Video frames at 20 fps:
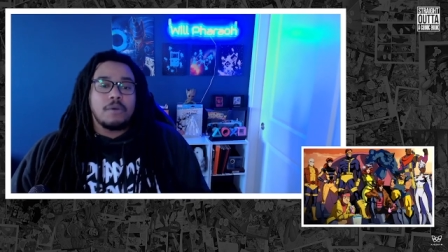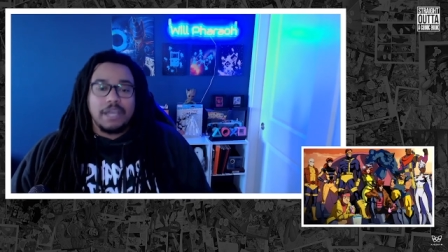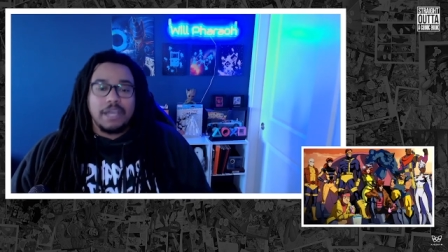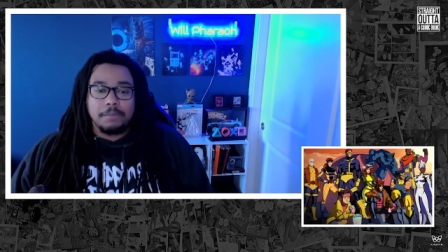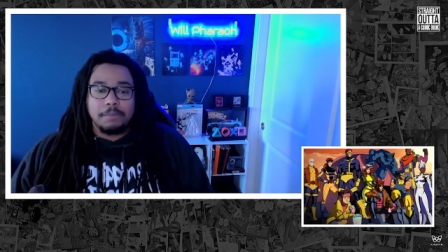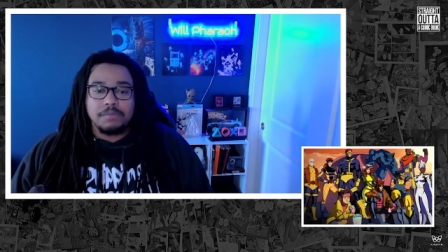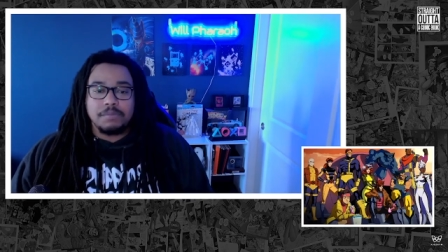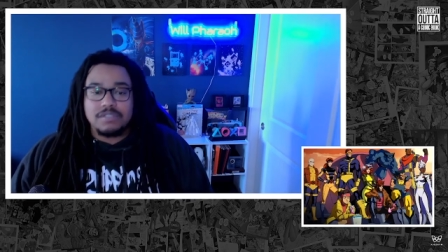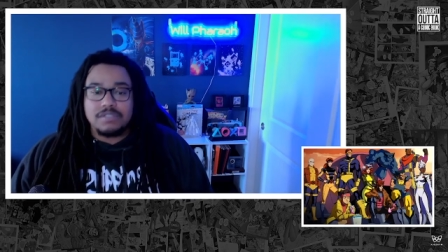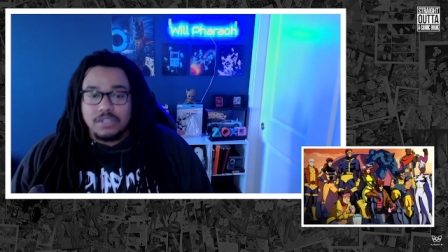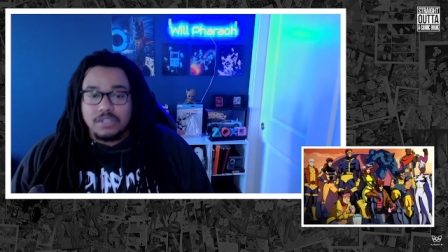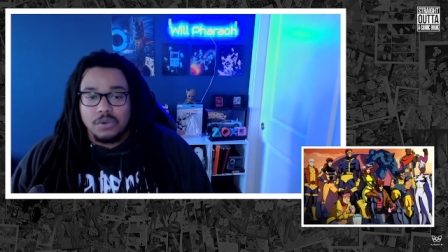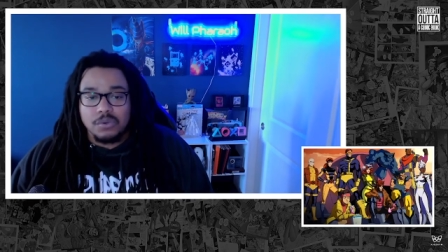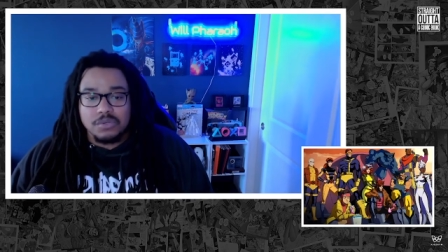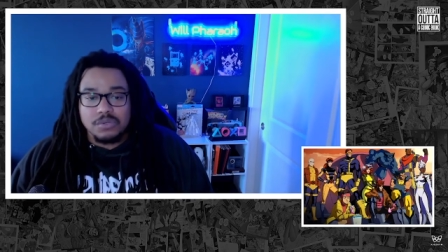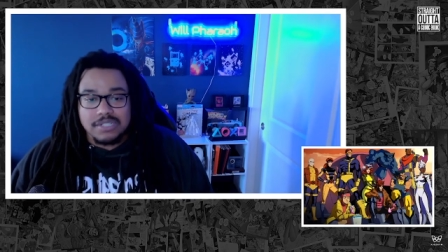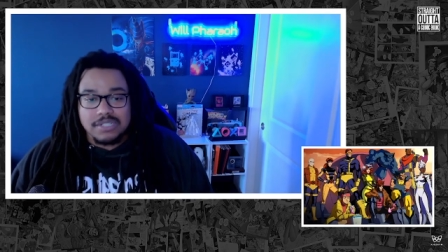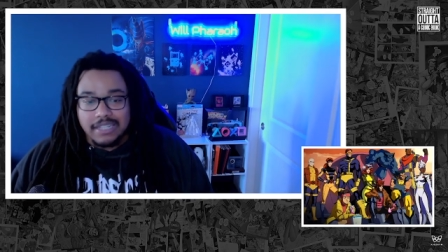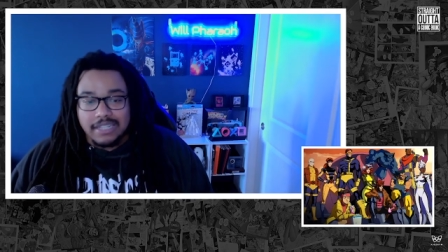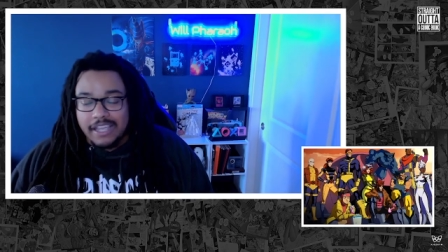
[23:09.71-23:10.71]

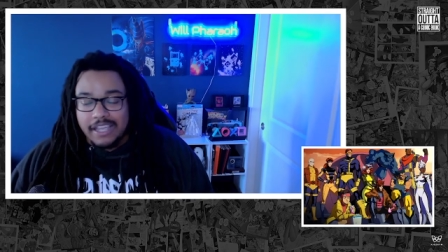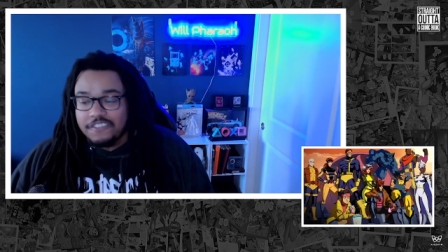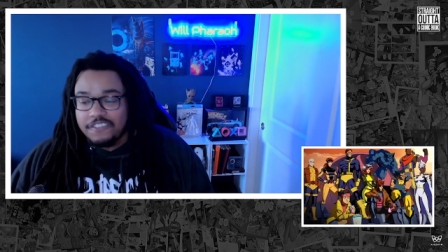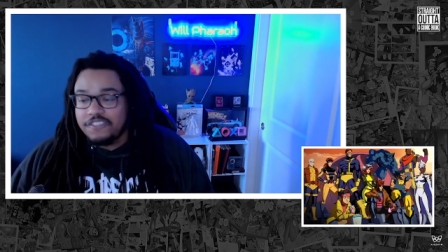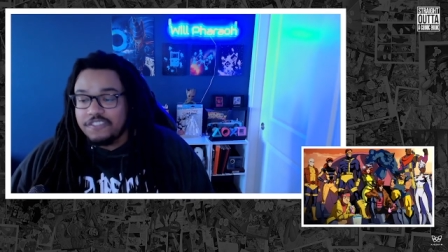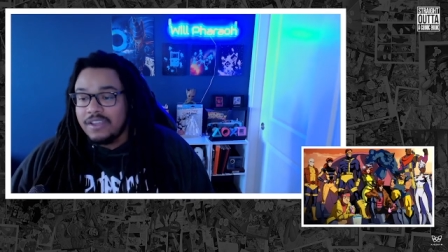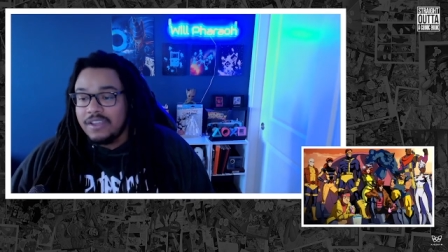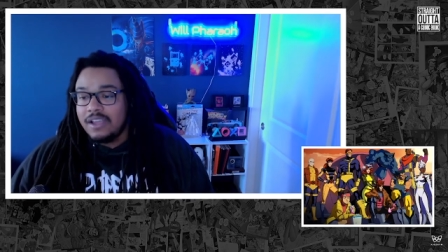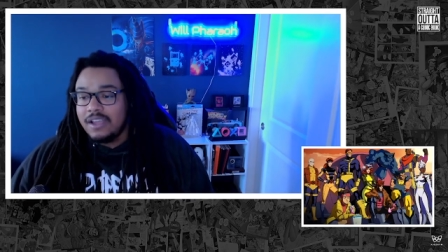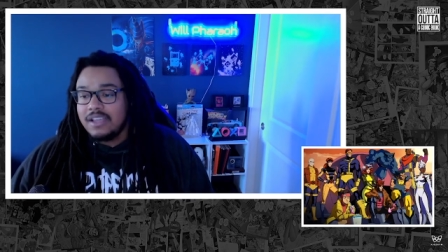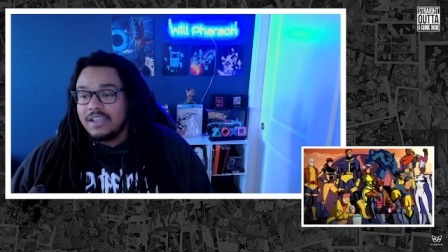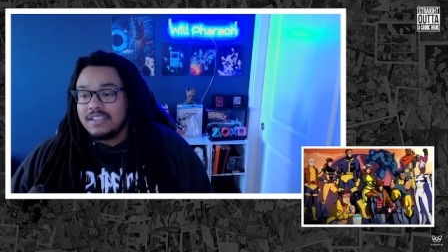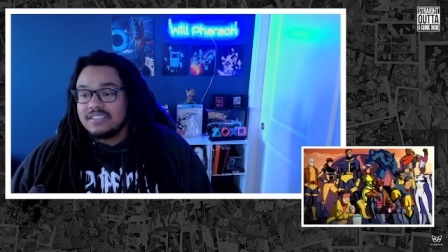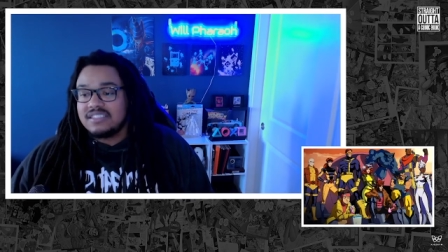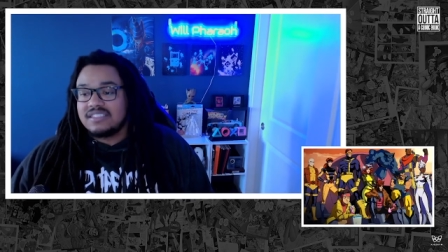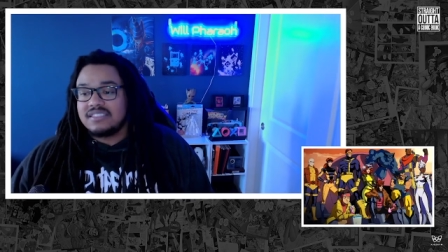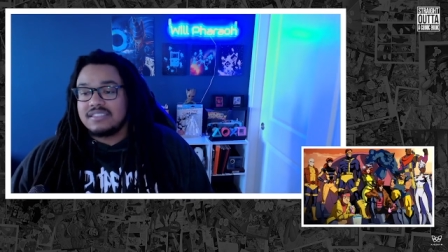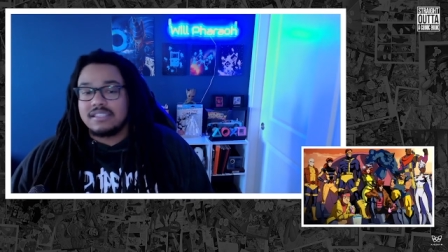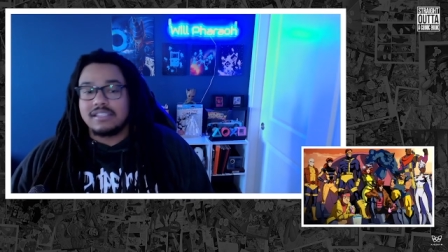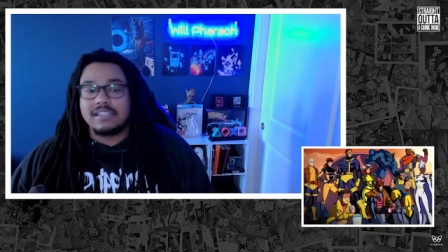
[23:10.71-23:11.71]
episodes left
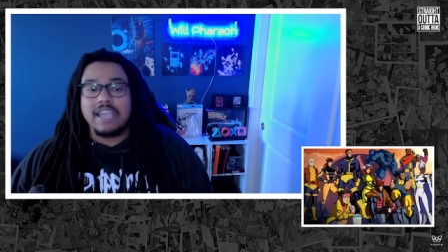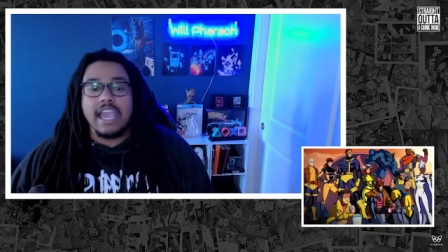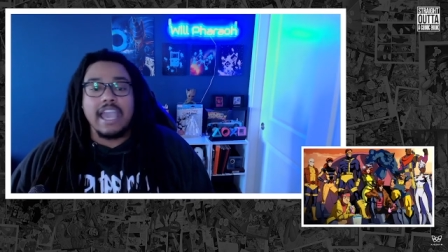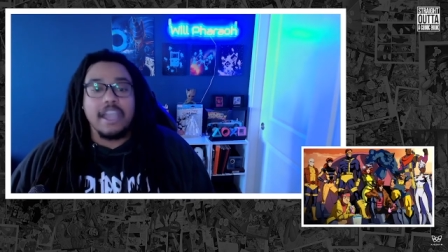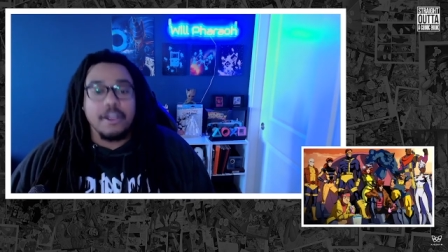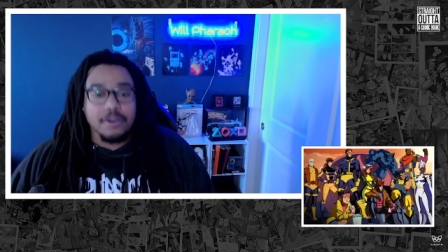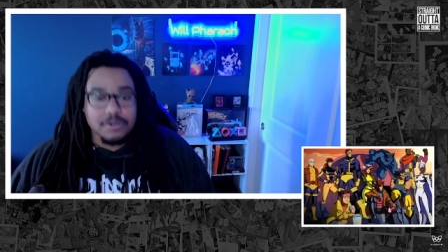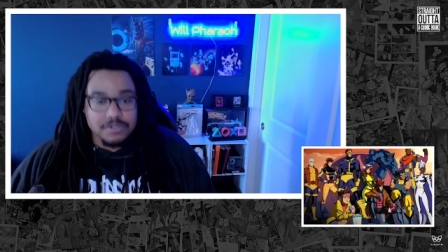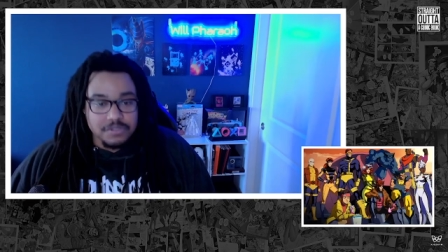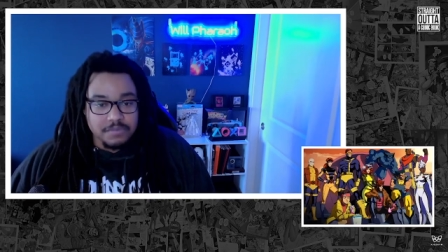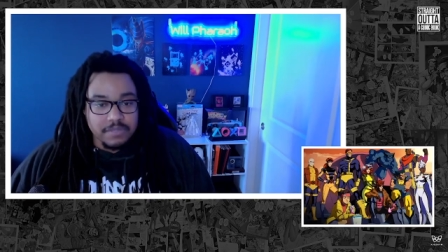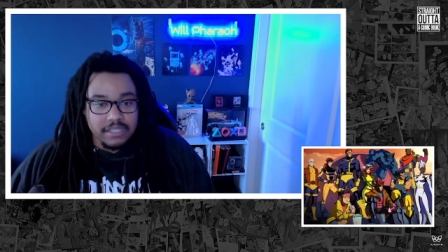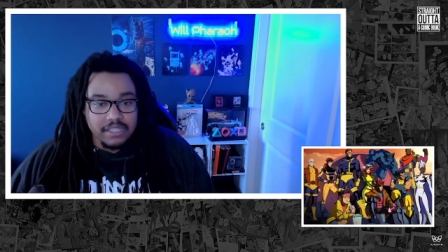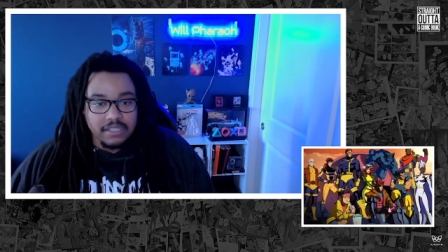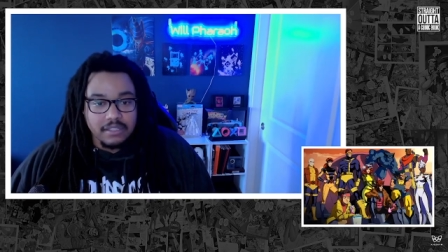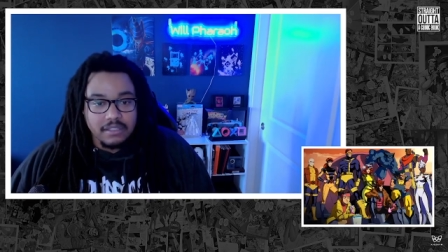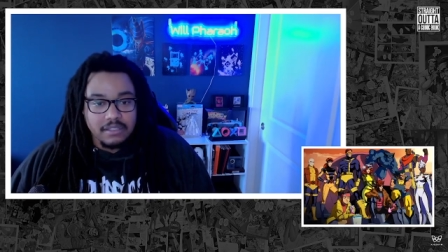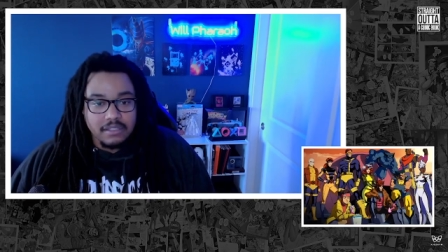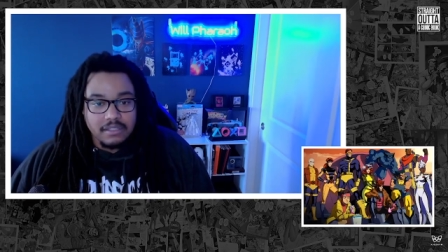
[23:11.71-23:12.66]
scares me.